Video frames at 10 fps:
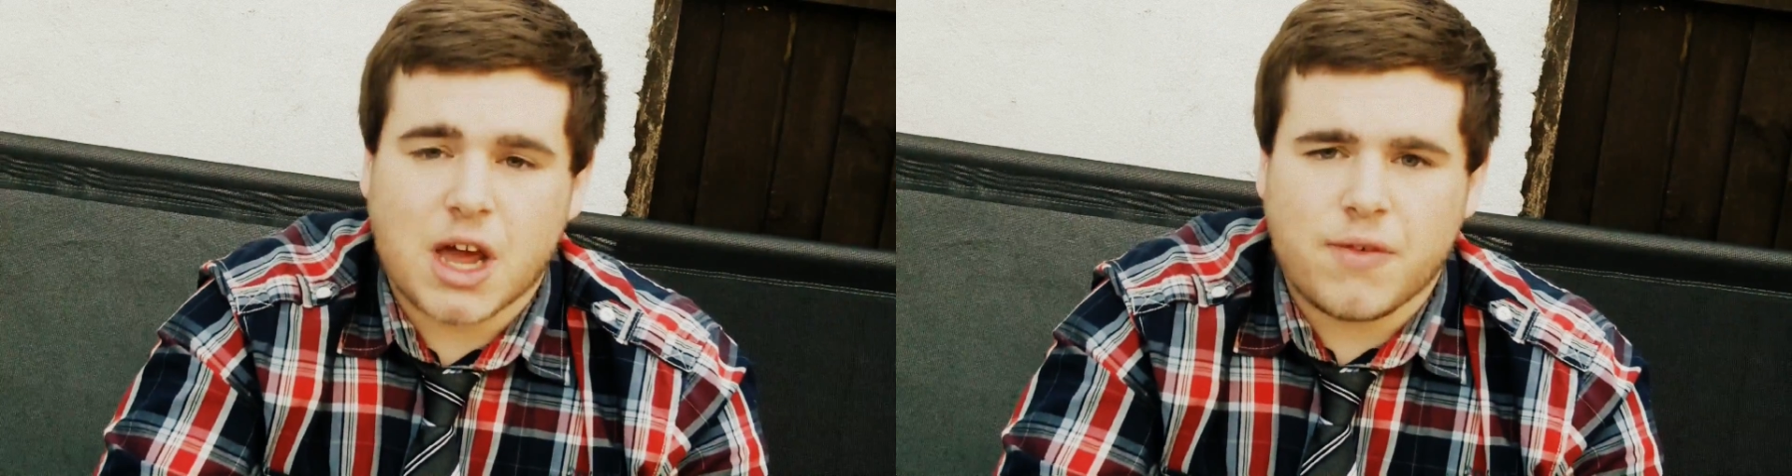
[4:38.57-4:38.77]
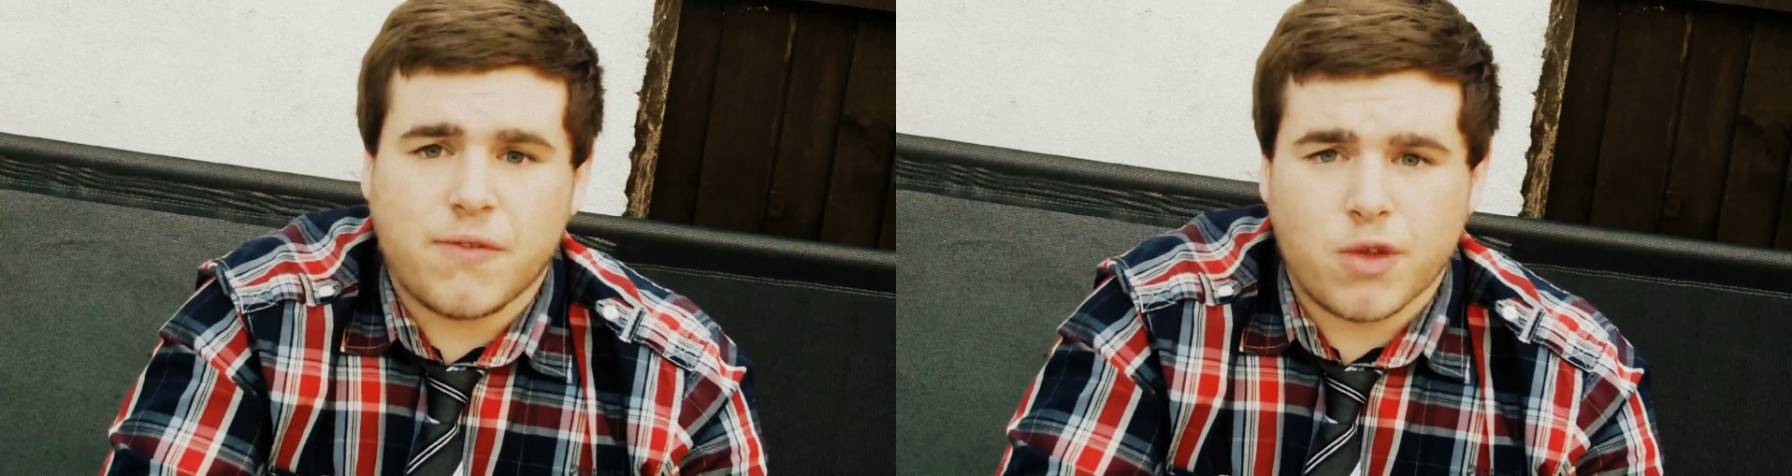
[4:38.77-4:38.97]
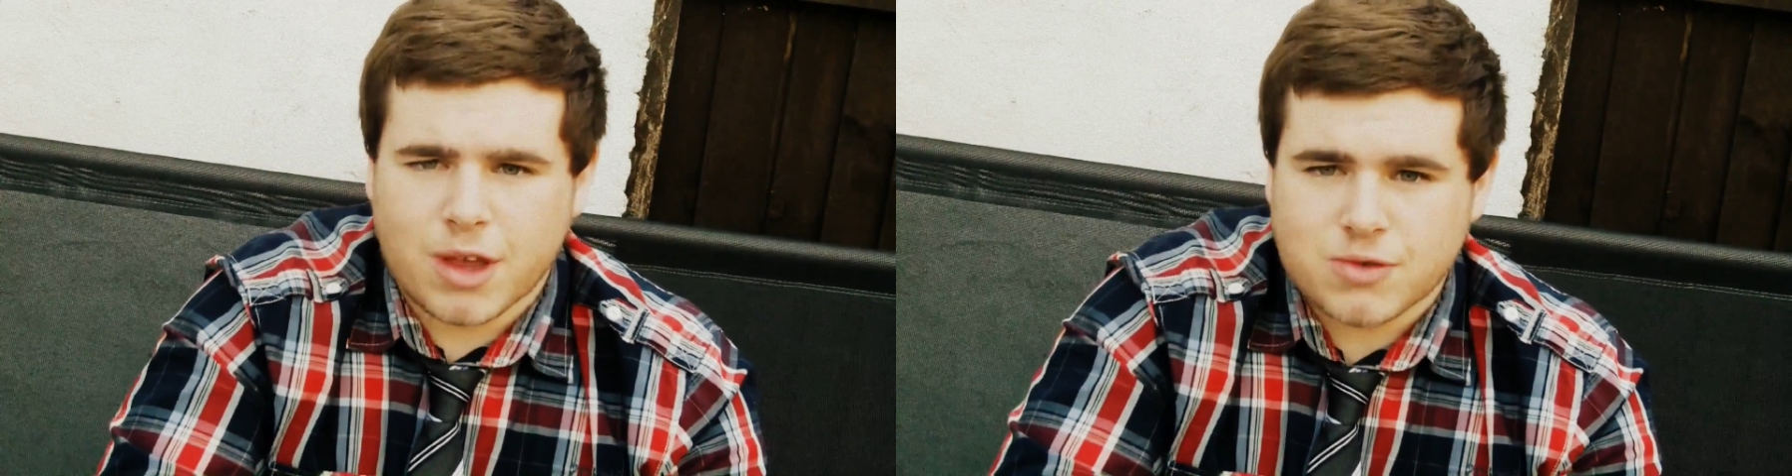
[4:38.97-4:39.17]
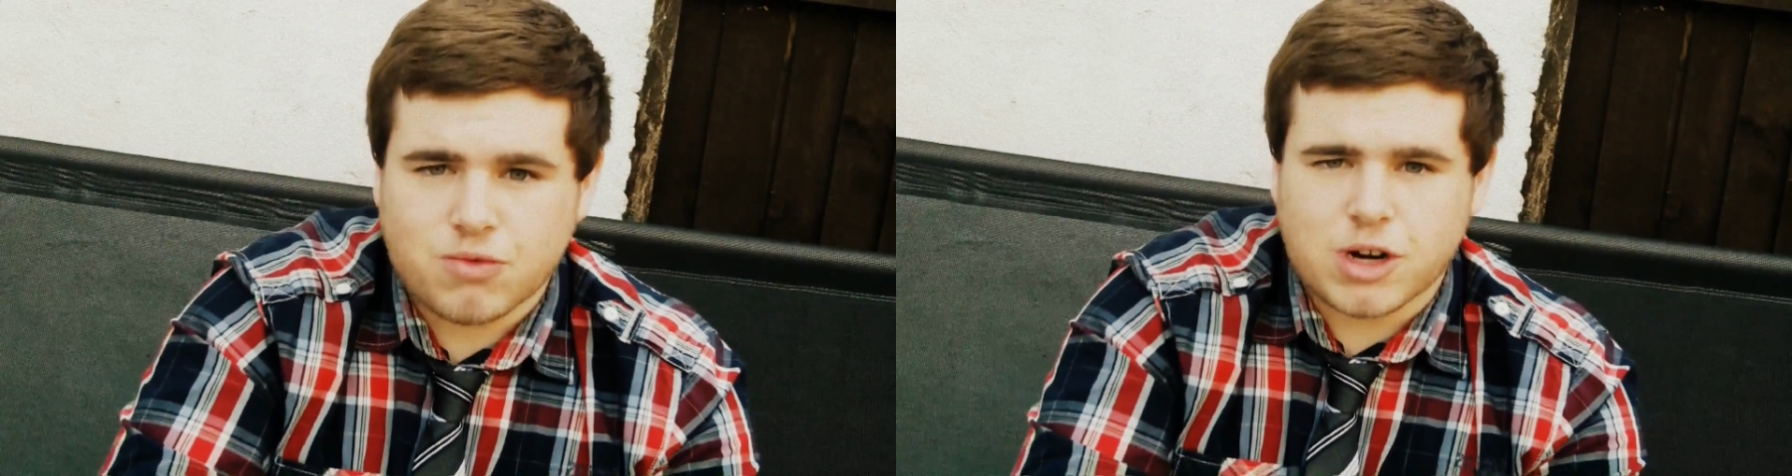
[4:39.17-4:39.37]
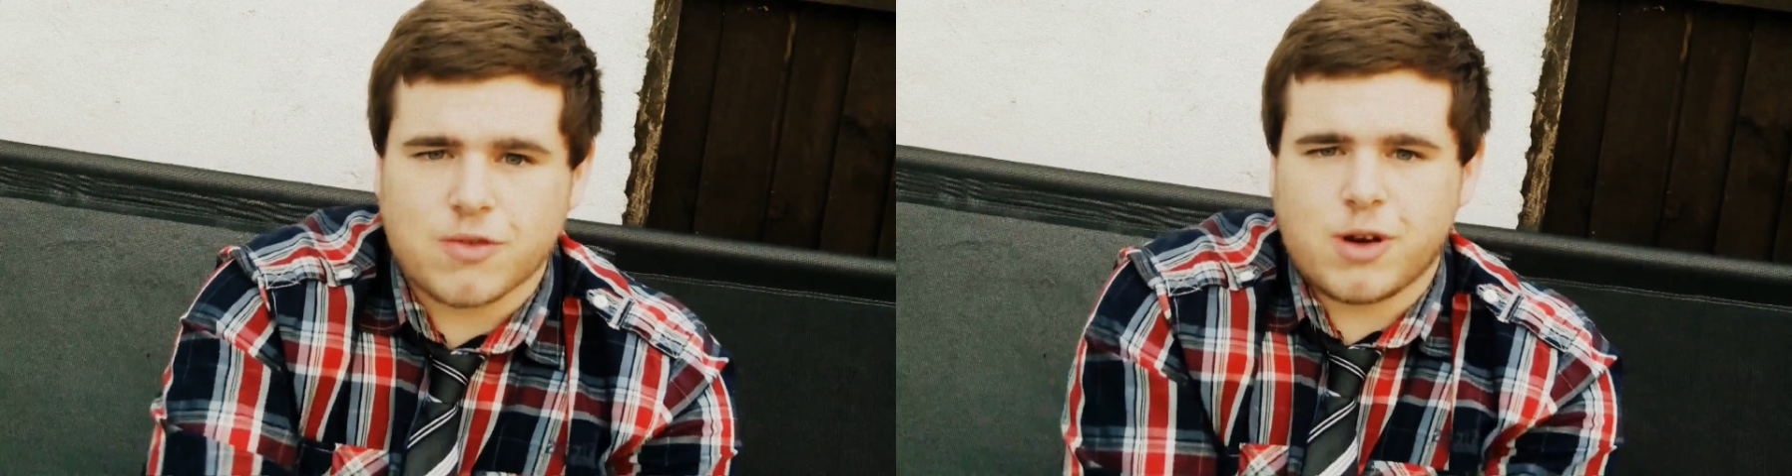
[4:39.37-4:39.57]
and I thought that was
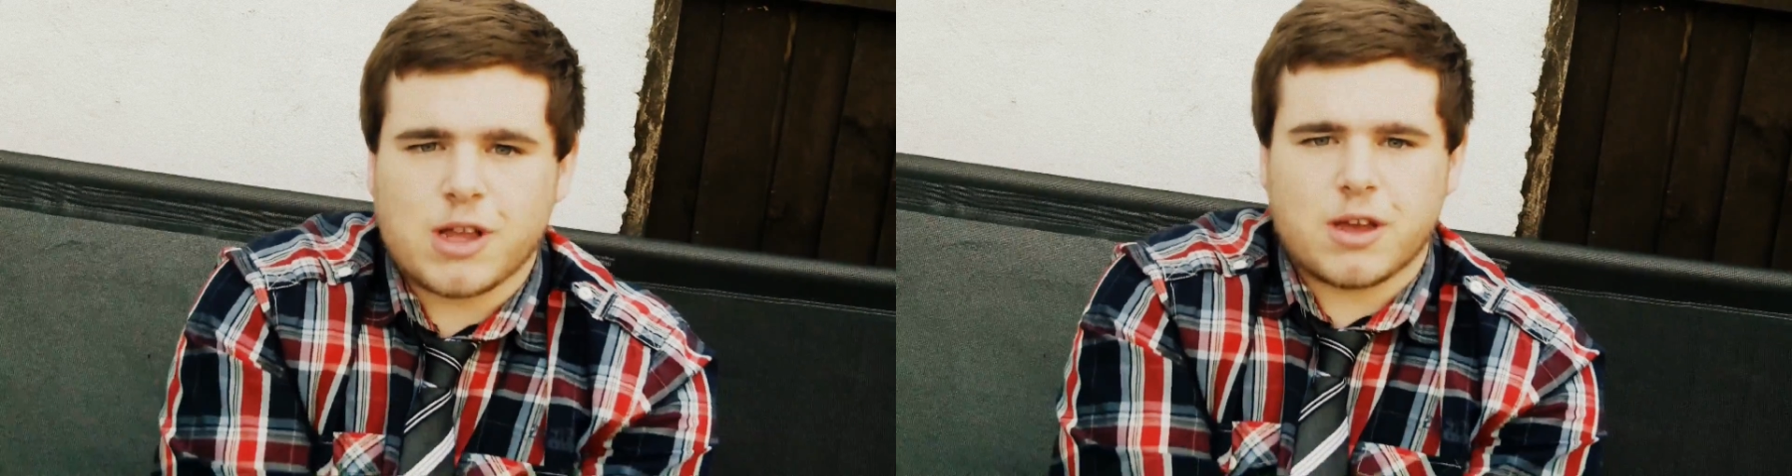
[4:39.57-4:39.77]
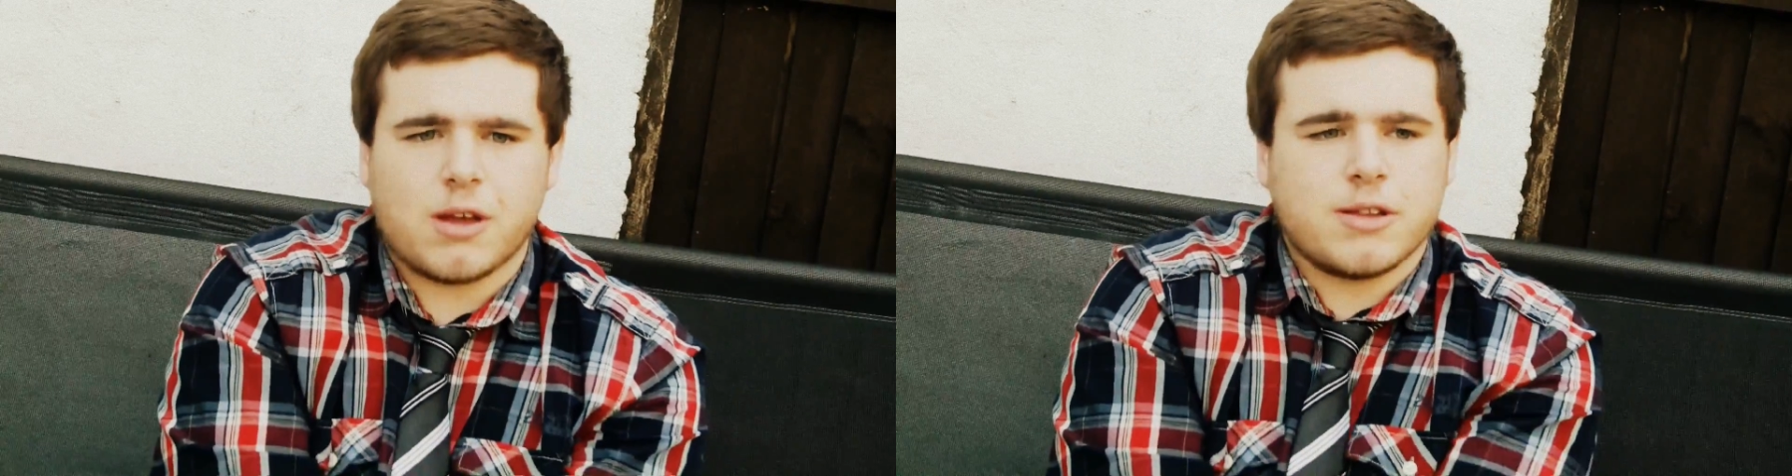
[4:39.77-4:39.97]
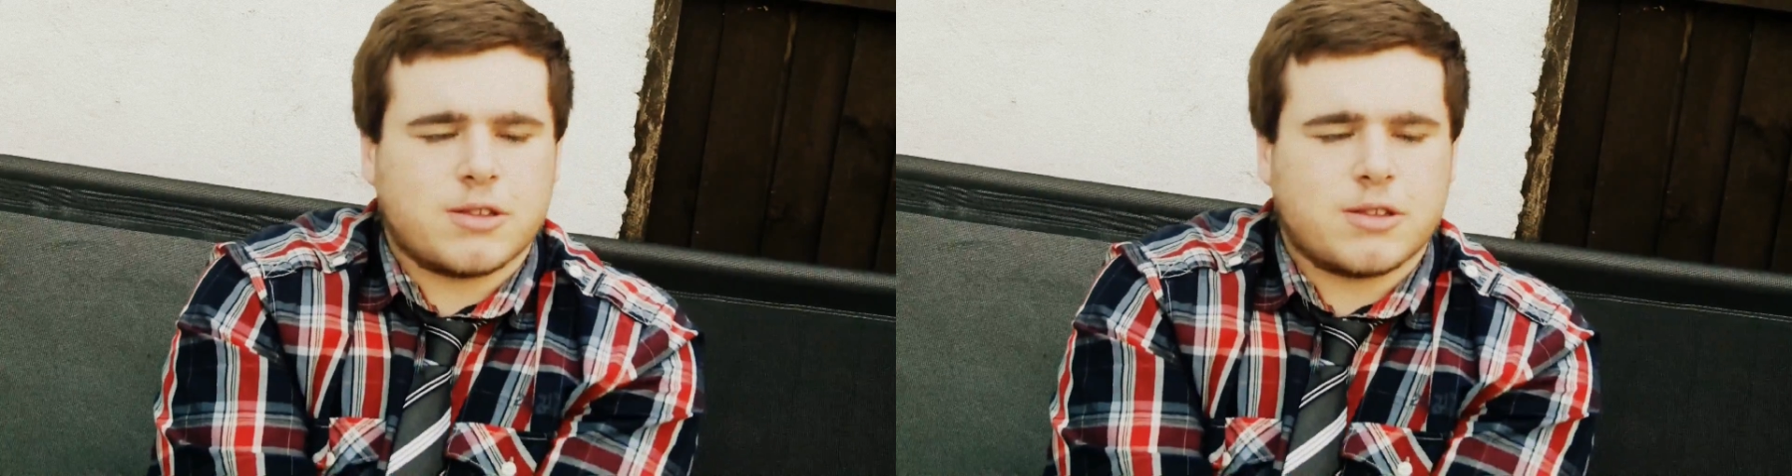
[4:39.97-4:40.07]
really good.